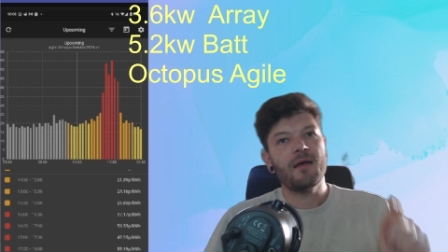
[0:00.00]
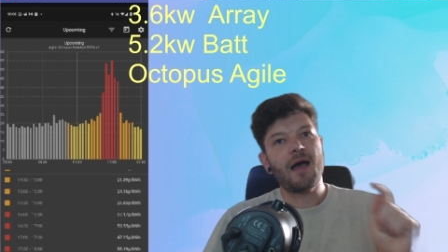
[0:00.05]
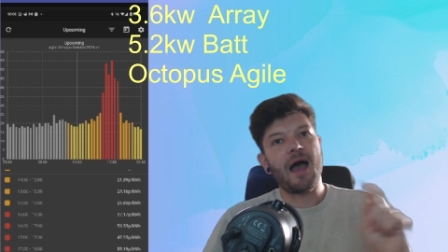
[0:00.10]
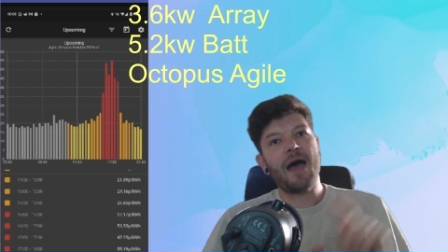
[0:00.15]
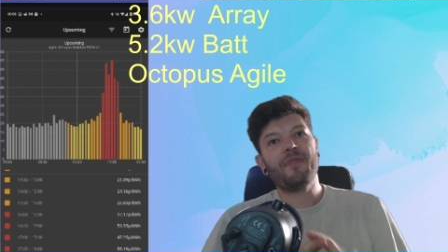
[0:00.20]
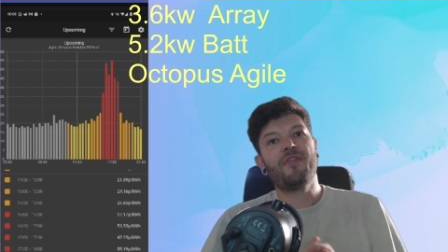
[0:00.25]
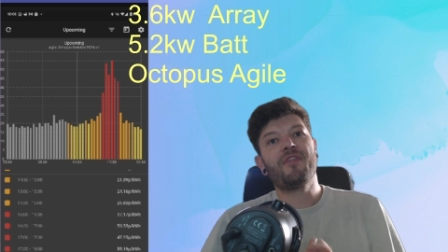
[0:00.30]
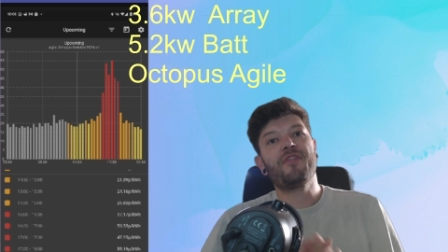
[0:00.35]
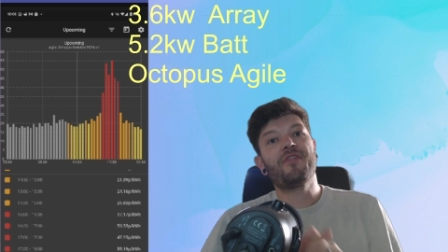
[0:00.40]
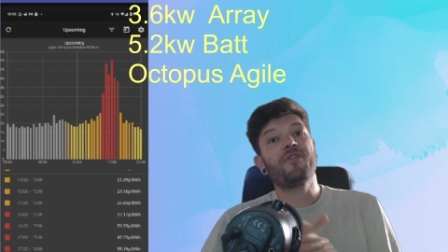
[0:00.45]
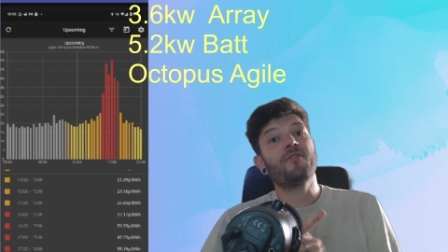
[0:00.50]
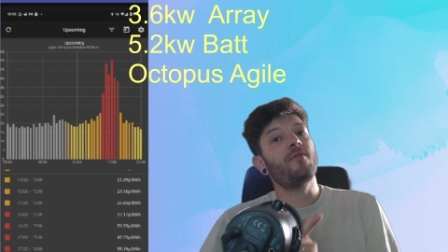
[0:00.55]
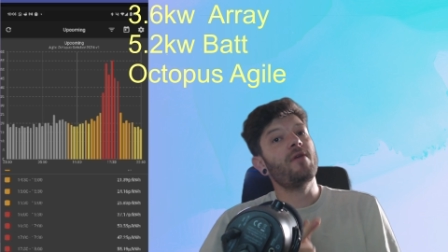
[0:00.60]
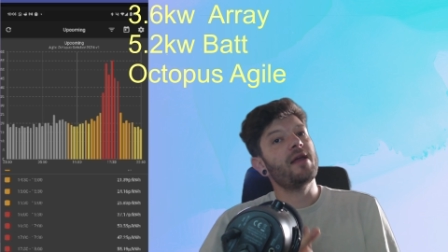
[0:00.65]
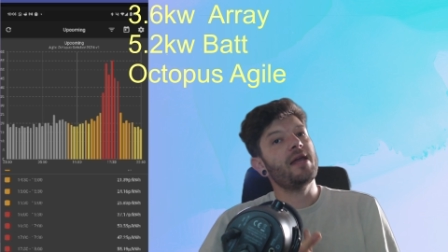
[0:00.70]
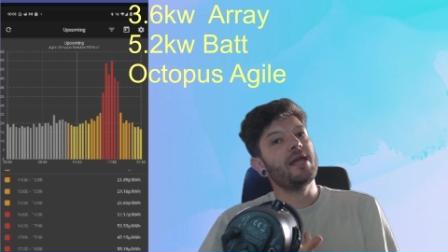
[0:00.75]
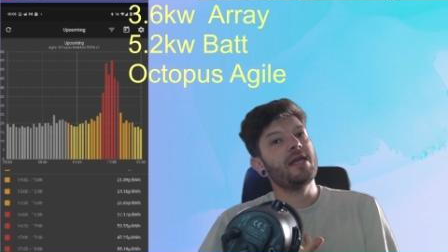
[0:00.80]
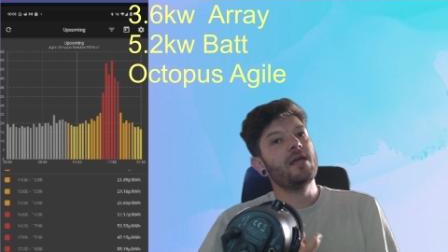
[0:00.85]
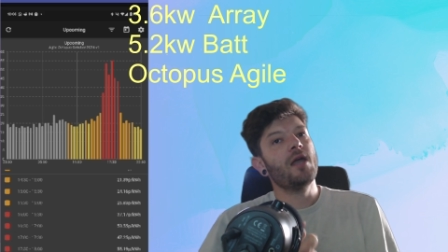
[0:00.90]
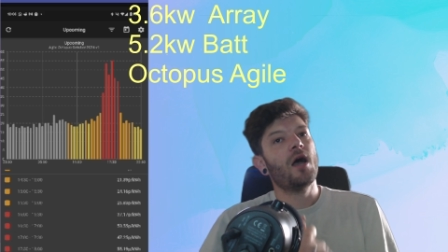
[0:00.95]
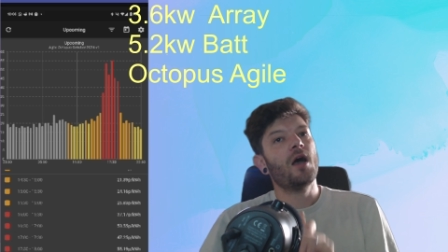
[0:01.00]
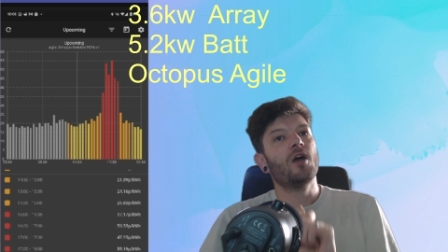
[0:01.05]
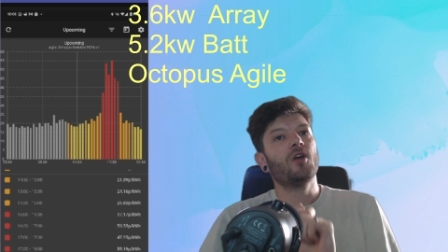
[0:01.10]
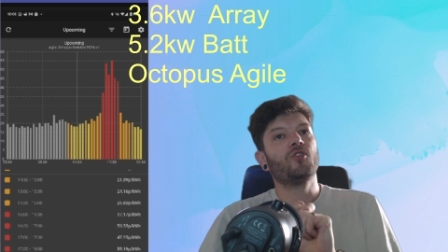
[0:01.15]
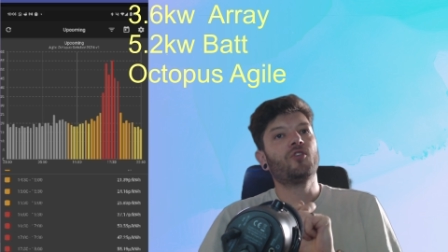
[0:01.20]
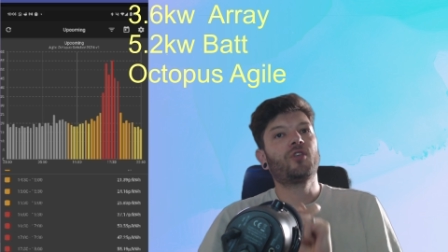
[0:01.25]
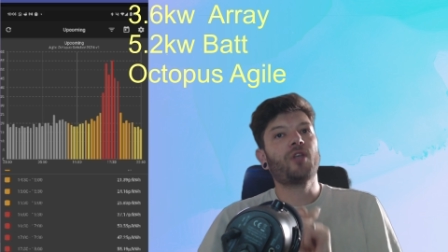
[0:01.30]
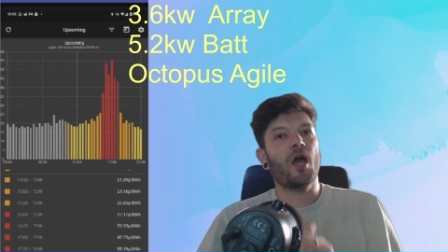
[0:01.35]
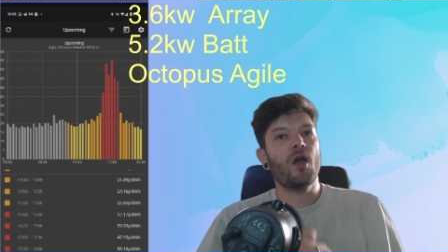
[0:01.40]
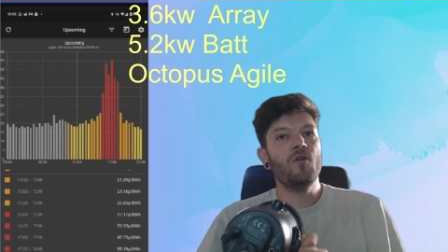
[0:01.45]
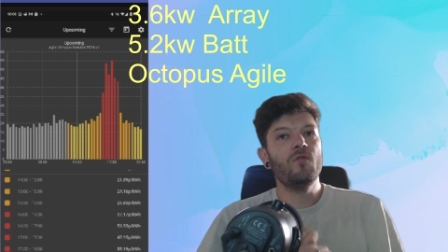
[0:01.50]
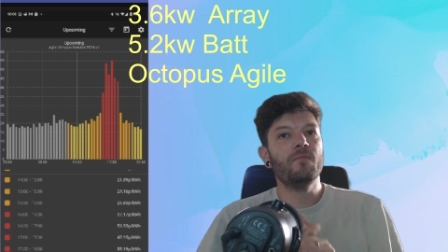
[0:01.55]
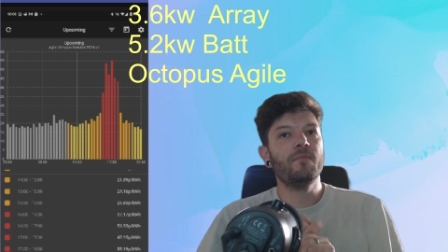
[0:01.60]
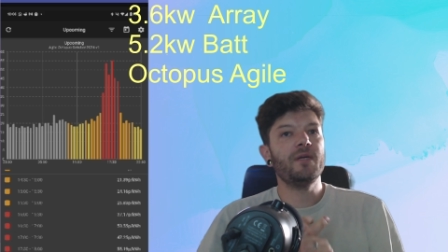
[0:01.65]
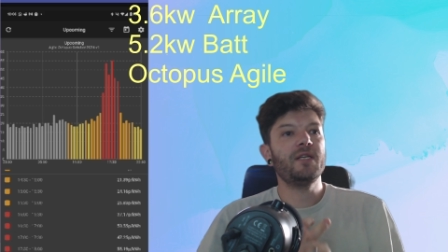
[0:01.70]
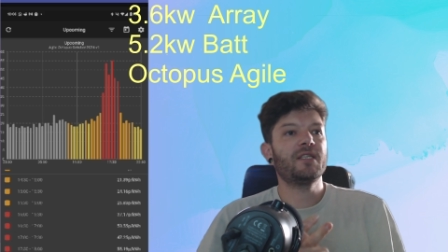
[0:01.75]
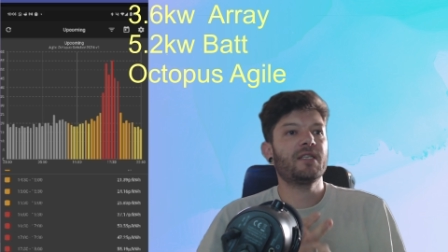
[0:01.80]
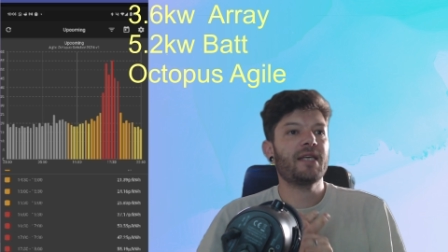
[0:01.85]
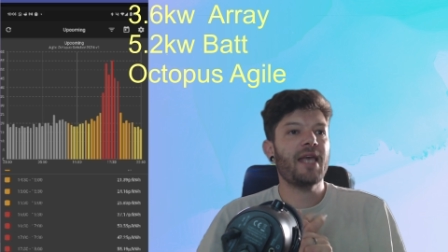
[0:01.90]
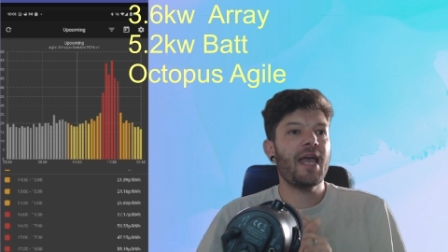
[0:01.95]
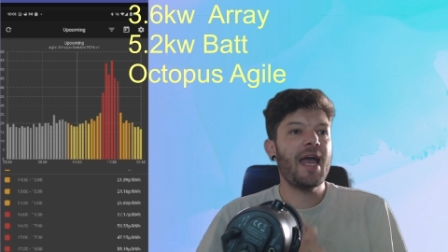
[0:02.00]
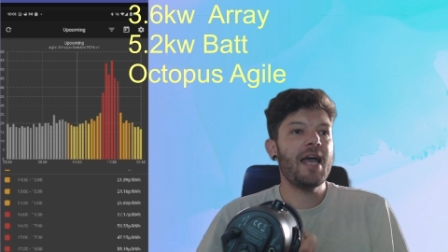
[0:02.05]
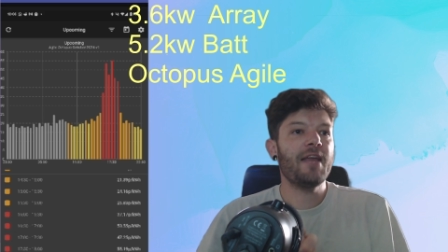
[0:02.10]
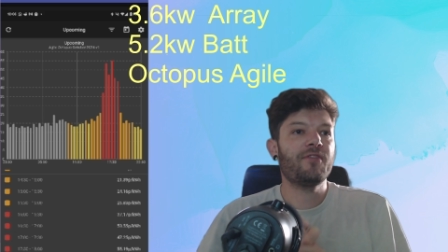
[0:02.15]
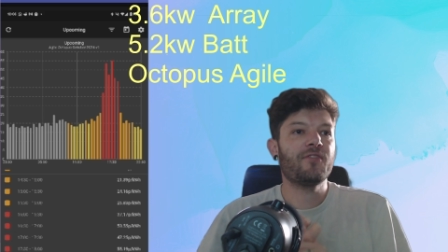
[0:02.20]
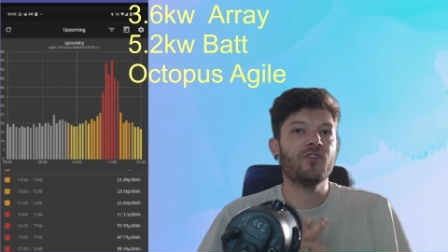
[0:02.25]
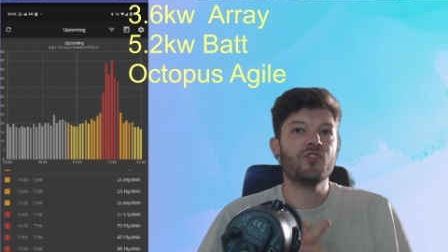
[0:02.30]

and three, don't be scared